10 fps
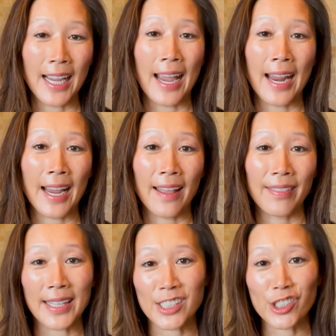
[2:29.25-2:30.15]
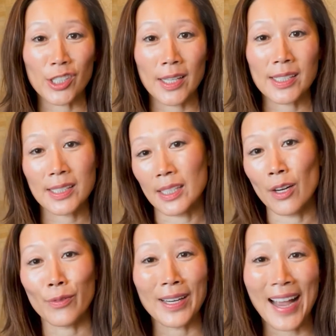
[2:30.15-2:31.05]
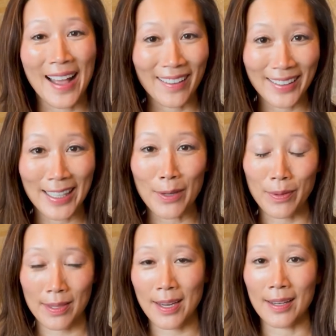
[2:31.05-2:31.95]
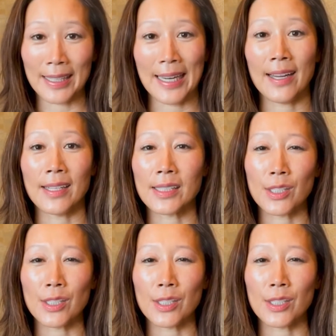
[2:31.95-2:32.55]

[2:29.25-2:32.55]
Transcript: And that's just a reality with young kids.